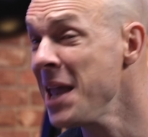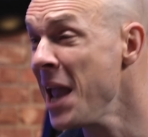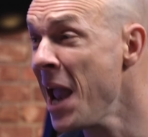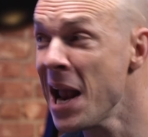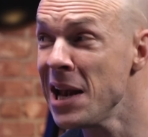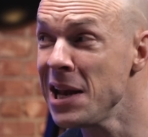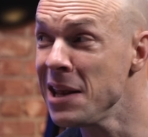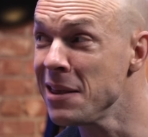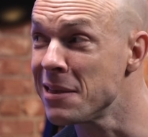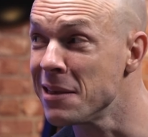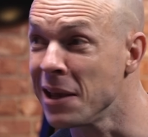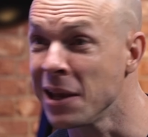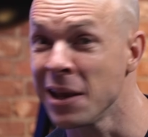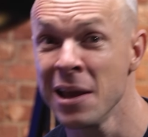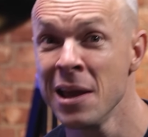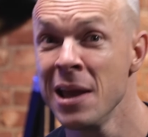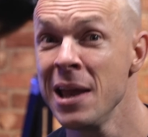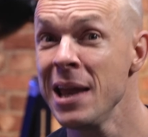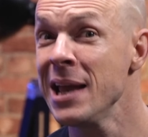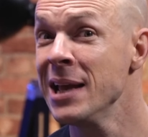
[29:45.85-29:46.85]
Anything.
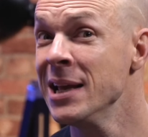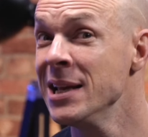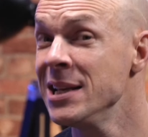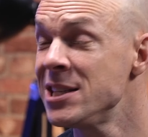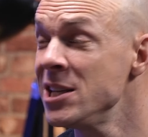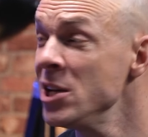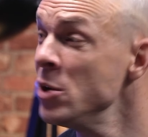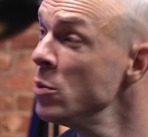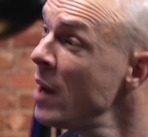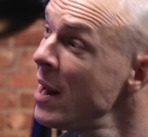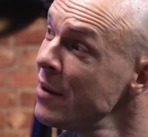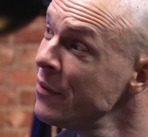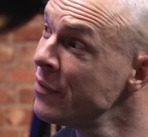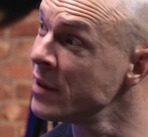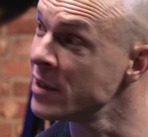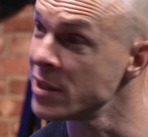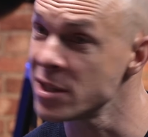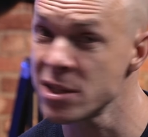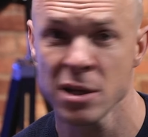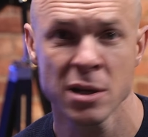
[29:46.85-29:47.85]
It's
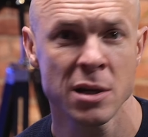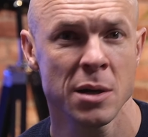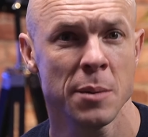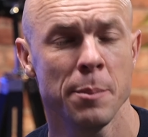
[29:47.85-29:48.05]
irrelevant.